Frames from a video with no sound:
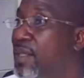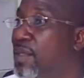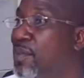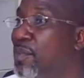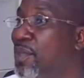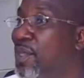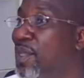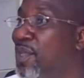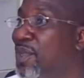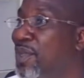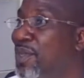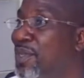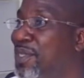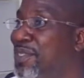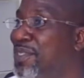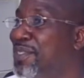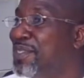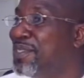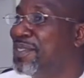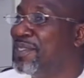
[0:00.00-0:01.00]

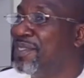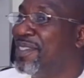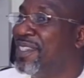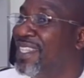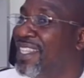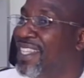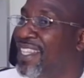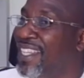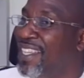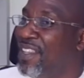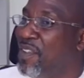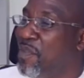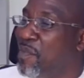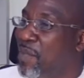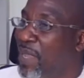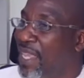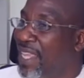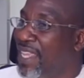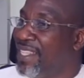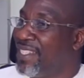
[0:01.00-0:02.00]
because
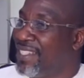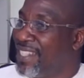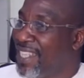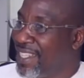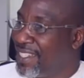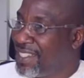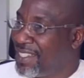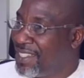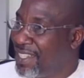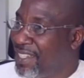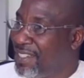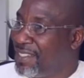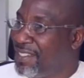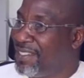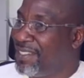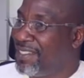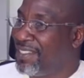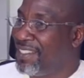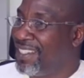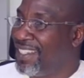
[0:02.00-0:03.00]
Bayelsa State
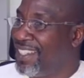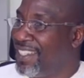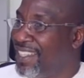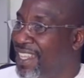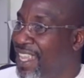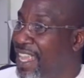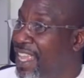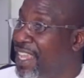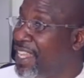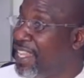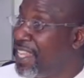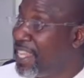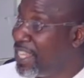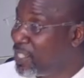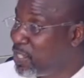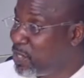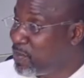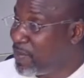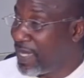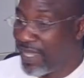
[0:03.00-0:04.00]

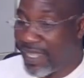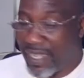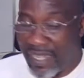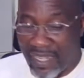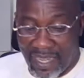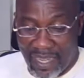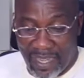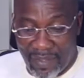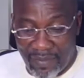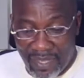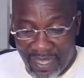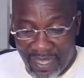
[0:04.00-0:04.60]
engaged me, and I have the